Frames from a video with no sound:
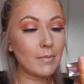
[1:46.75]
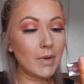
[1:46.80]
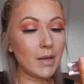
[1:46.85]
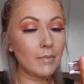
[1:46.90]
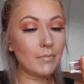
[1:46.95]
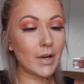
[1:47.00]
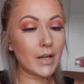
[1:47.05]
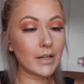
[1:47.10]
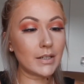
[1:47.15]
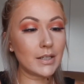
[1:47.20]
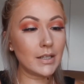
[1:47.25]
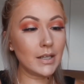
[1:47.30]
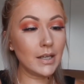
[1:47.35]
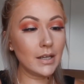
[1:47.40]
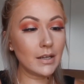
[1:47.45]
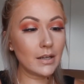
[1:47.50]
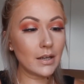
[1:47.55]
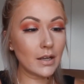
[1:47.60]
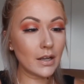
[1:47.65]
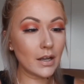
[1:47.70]
Matte
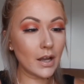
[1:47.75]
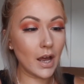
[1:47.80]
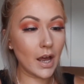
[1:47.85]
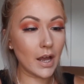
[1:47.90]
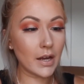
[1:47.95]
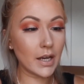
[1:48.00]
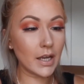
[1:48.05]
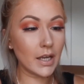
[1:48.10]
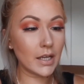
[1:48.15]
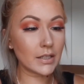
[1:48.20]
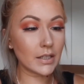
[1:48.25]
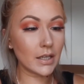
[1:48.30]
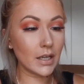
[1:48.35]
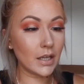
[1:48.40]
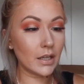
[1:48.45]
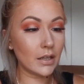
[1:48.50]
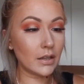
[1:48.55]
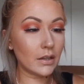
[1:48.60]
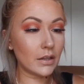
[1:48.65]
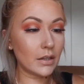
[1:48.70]
and it's
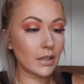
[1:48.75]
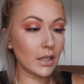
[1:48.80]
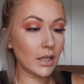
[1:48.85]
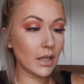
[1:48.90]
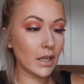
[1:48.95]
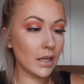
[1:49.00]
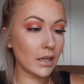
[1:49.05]
in the